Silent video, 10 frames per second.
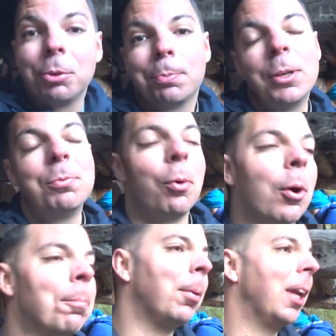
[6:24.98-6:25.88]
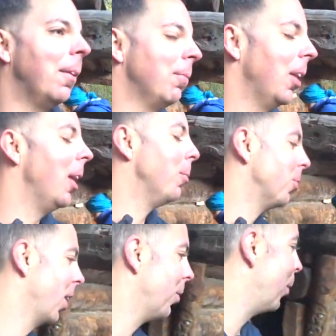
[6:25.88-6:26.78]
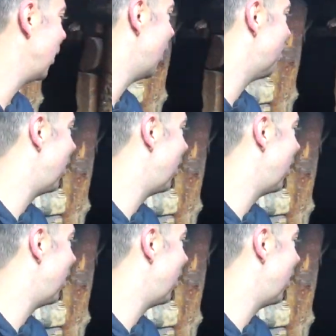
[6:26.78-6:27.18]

pretty warm, but it was like waking up